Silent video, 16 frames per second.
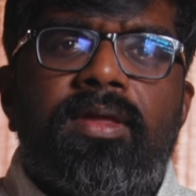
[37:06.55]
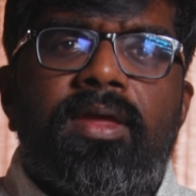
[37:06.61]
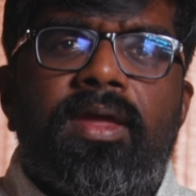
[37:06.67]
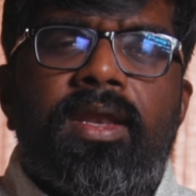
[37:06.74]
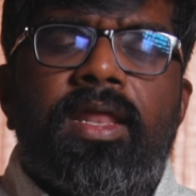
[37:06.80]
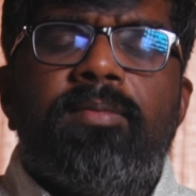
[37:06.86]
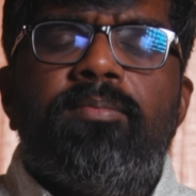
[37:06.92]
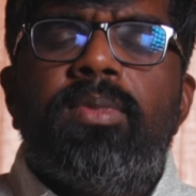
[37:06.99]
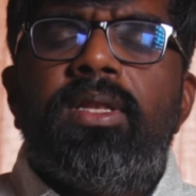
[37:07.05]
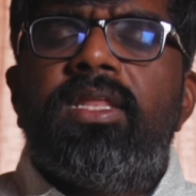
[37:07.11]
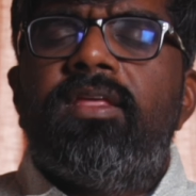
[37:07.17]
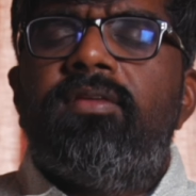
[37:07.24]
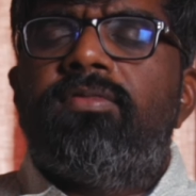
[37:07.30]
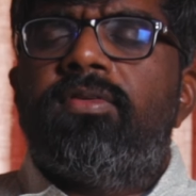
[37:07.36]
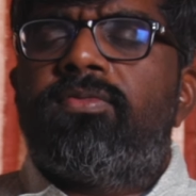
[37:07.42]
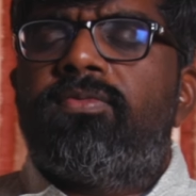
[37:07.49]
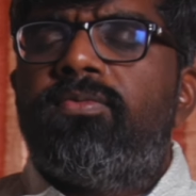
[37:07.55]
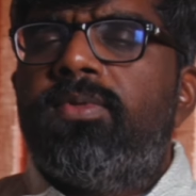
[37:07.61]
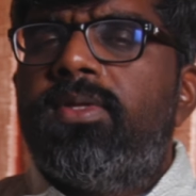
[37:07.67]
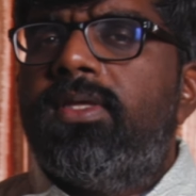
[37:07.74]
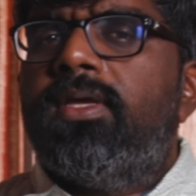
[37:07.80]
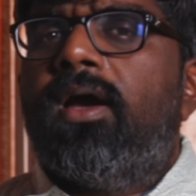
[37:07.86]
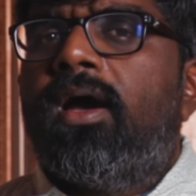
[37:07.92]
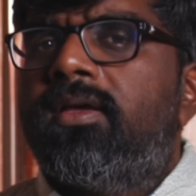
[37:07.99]
And I believe if
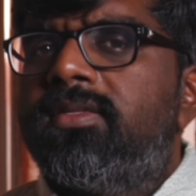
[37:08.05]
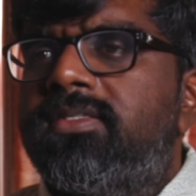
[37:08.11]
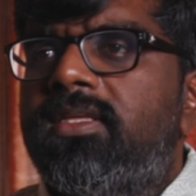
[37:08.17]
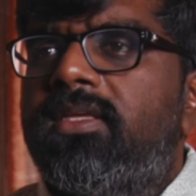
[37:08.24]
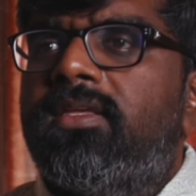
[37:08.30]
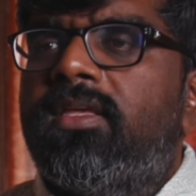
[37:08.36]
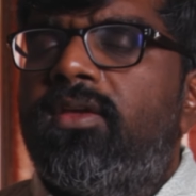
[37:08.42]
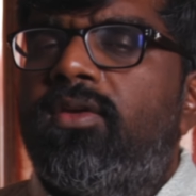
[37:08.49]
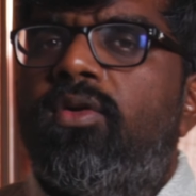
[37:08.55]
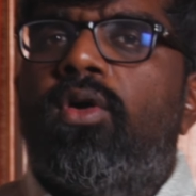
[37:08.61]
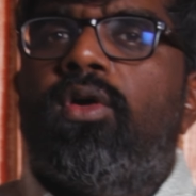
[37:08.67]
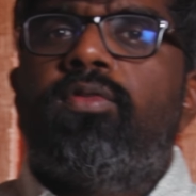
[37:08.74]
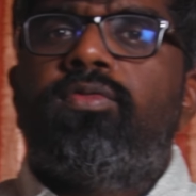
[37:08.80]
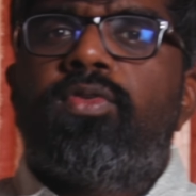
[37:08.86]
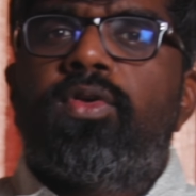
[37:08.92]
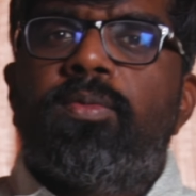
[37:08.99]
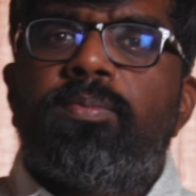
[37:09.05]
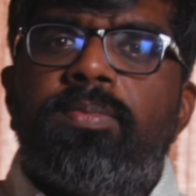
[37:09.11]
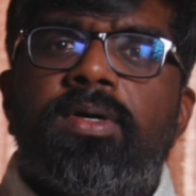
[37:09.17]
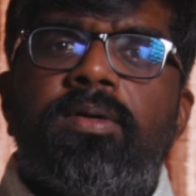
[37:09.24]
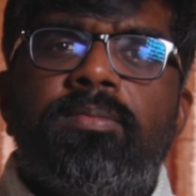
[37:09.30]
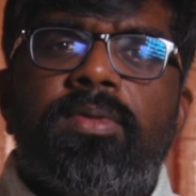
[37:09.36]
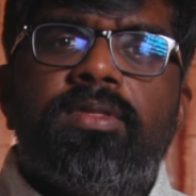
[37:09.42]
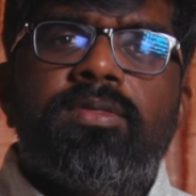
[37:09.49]
we are seeking God for a
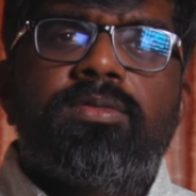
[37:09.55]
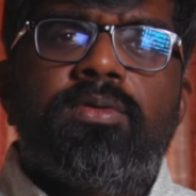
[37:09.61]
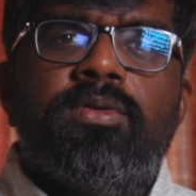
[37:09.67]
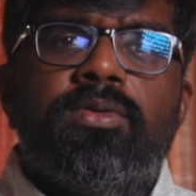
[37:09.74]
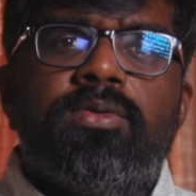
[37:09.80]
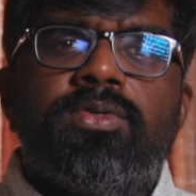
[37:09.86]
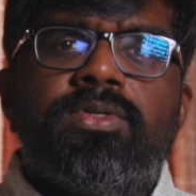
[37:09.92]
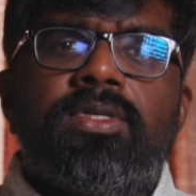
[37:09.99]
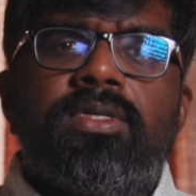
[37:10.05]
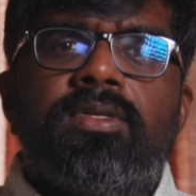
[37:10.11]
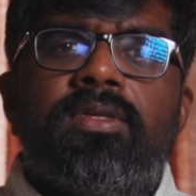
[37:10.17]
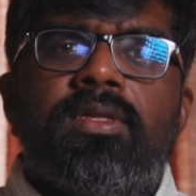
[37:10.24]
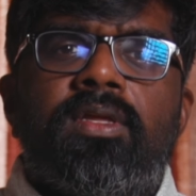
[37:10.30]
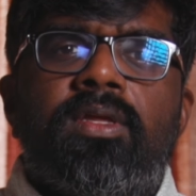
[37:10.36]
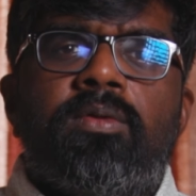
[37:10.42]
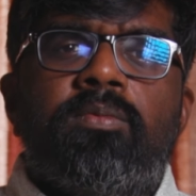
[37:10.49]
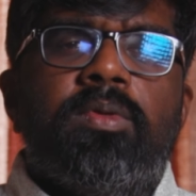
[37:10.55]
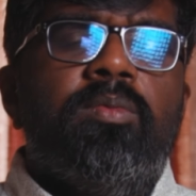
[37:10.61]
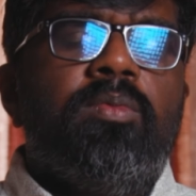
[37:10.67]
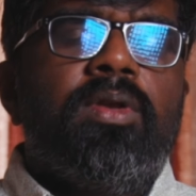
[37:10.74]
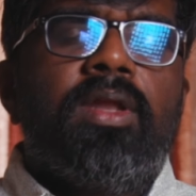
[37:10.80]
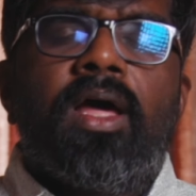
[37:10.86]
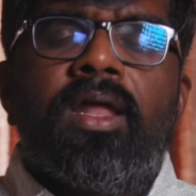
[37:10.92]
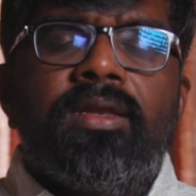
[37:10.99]
permanent solution, we
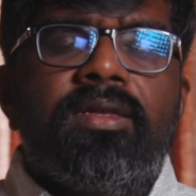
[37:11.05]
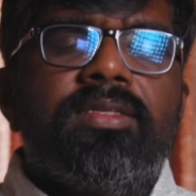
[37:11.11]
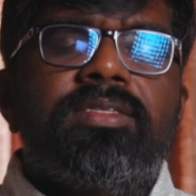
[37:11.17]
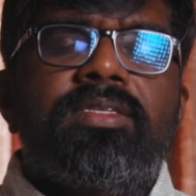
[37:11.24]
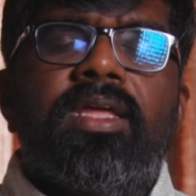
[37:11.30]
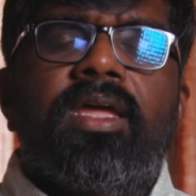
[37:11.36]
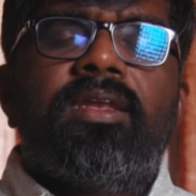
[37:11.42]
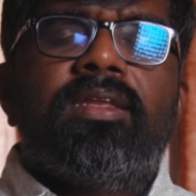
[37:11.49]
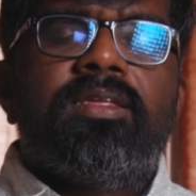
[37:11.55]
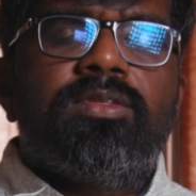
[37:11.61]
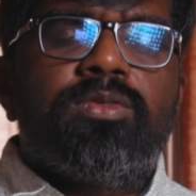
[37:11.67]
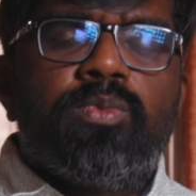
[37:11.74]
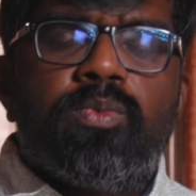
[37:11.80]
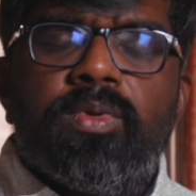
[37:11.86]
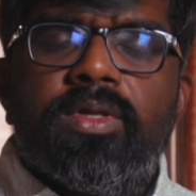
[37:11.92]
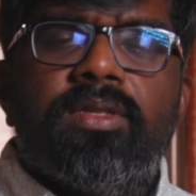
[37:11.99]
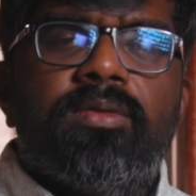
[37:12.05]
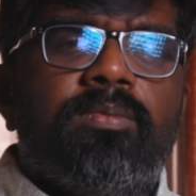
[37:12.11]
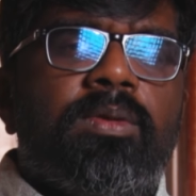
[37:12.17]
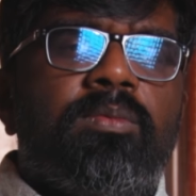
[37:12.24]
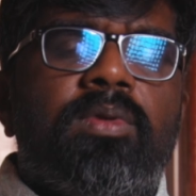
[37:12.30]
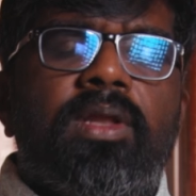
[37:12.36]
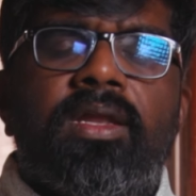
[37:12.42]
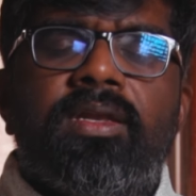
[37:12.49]
will understand his will,
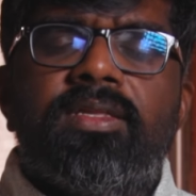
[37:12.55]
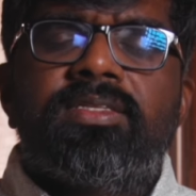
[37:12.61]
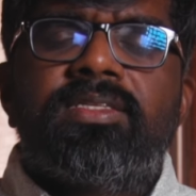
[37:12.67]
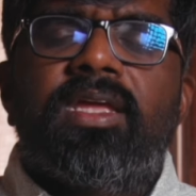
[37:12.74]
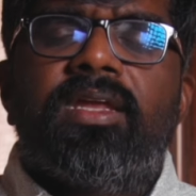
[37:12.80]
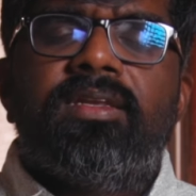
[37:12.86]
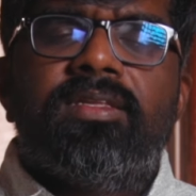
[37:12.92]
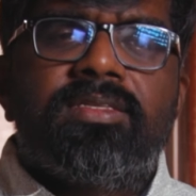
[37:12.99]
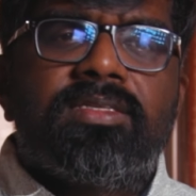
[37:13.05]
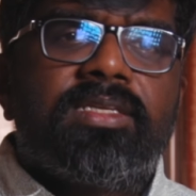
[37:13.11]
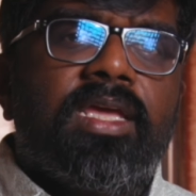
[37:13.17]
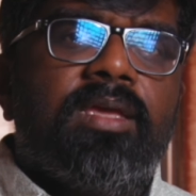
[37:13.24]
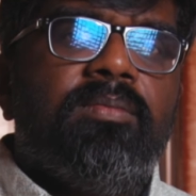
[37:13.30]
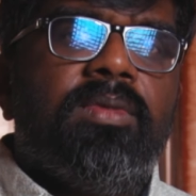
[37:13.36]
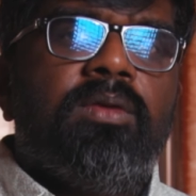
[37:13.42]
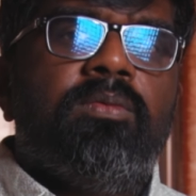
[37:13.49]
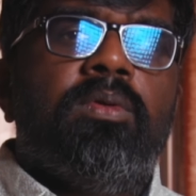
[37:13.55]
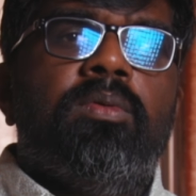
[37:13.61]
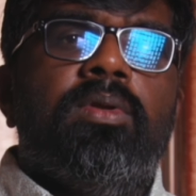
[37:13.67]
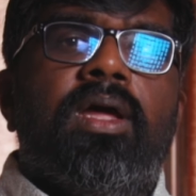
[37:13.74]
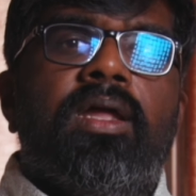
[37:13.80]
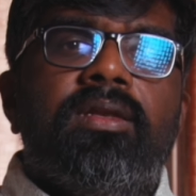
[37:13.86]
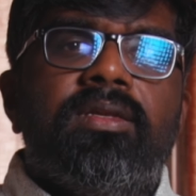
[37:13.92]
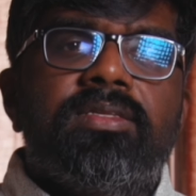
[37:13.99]
we will understand his timing, we
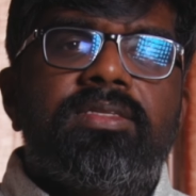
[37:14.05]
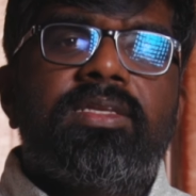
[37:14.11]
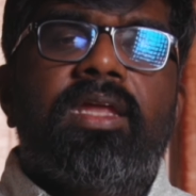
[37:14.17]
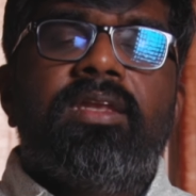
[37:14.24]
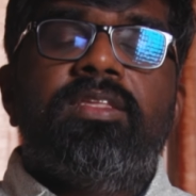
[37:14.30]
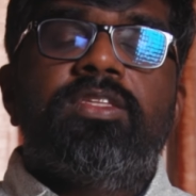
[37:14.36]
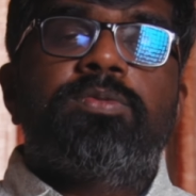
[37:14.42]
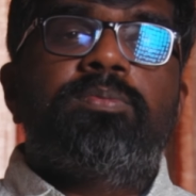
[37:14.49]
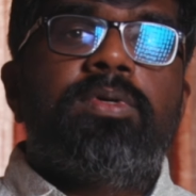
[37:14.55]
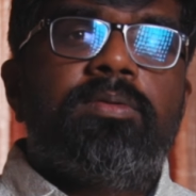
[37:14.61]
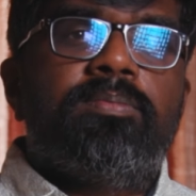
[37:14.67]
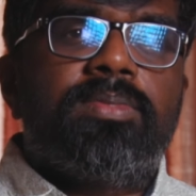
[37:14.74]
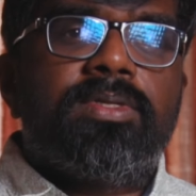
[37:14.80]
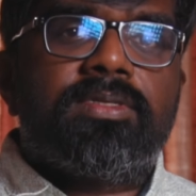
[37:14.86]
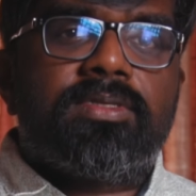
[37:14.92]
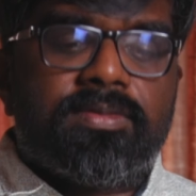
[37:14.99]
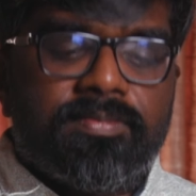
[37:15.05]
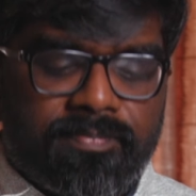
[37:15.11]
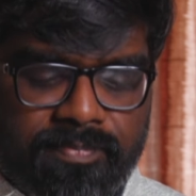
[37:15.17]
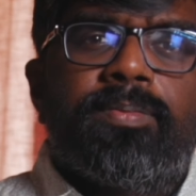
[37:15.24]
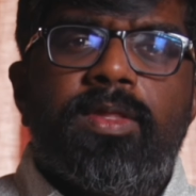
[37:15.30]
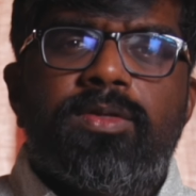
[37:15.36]
would understand his purpose.